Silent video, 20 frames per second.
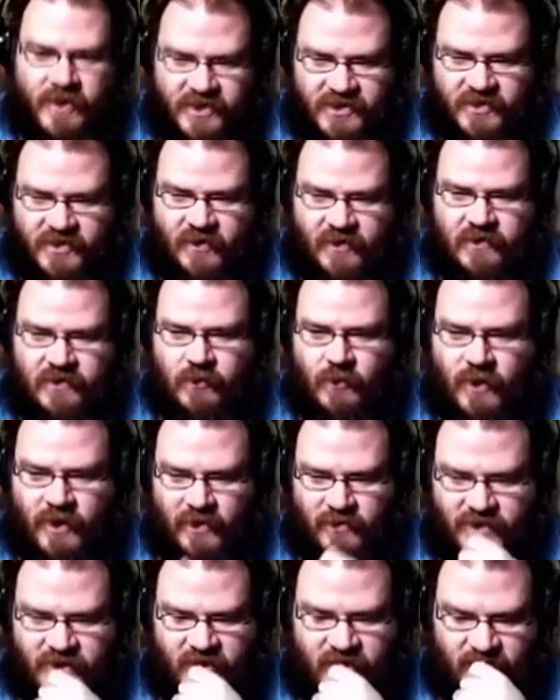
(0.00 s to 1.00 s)
so I was worried it was
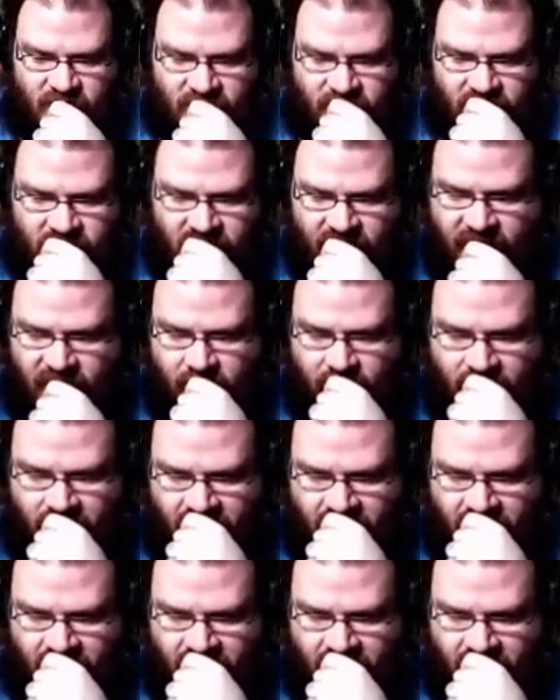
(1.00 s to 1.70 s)
going to shut down.